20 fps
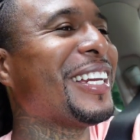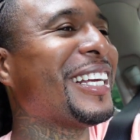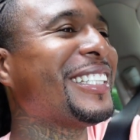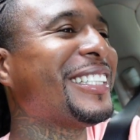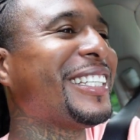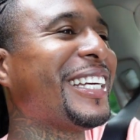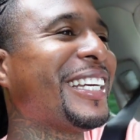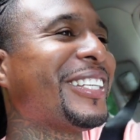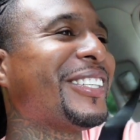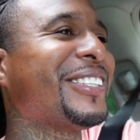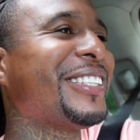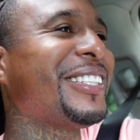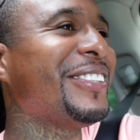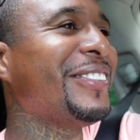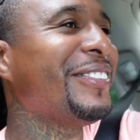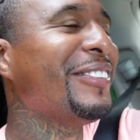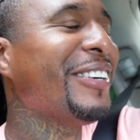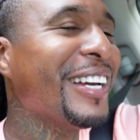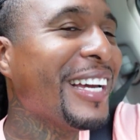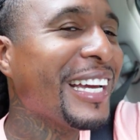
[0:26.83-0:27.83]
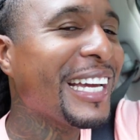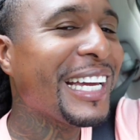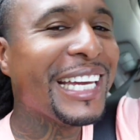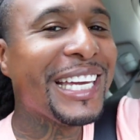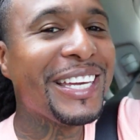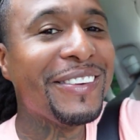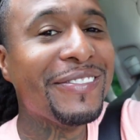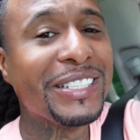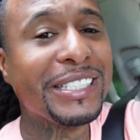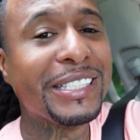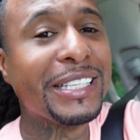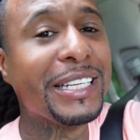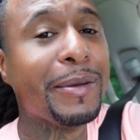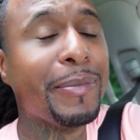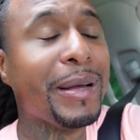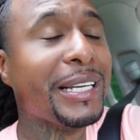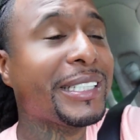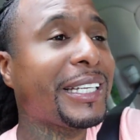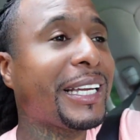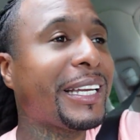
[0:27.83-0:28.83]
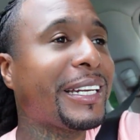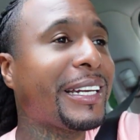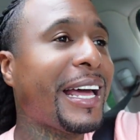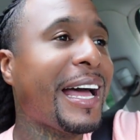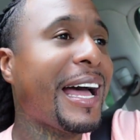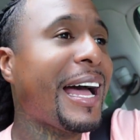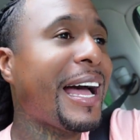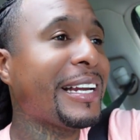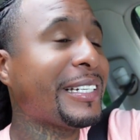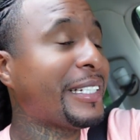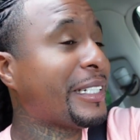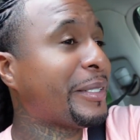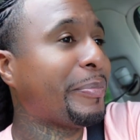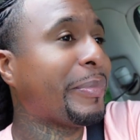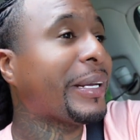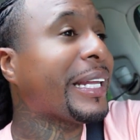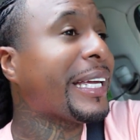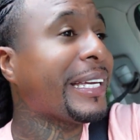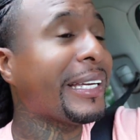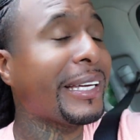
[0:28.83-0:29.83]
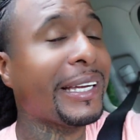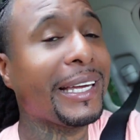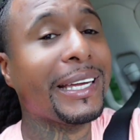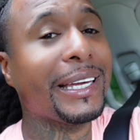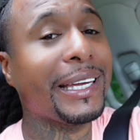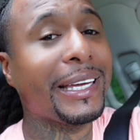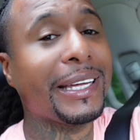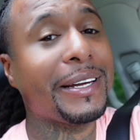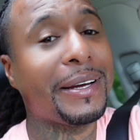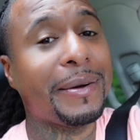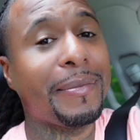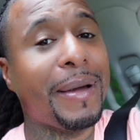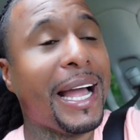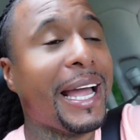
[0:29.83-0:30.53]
They said, "Do you even sleep?" I said, "Nah, I just blink and get up.